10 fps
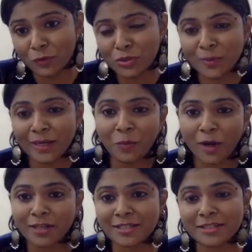usually
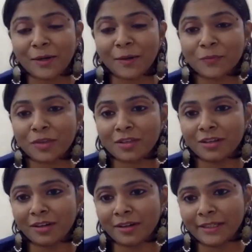what
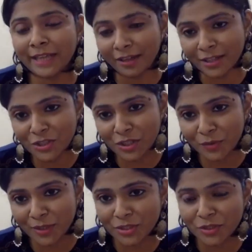younger
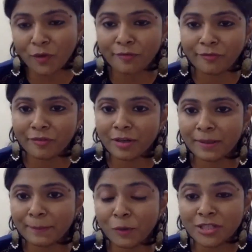generation of
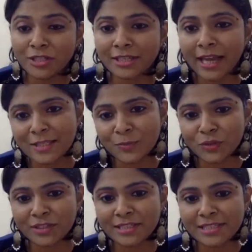political
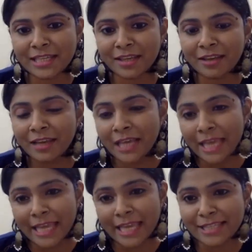aspirants say
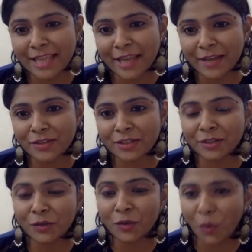is that
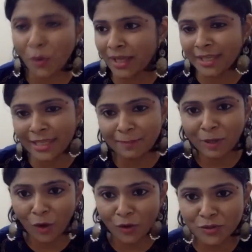okay, he
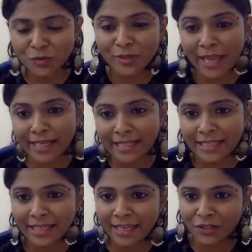belongs to that
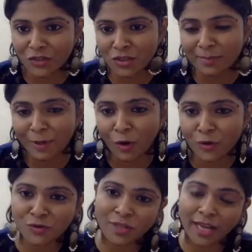lineage, she
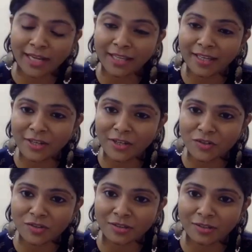belongs to that
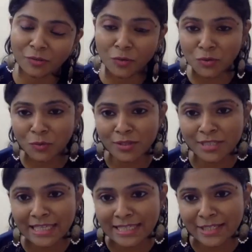lineage, the route
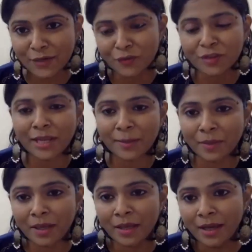was easier for
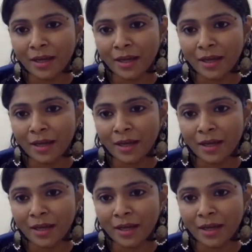them,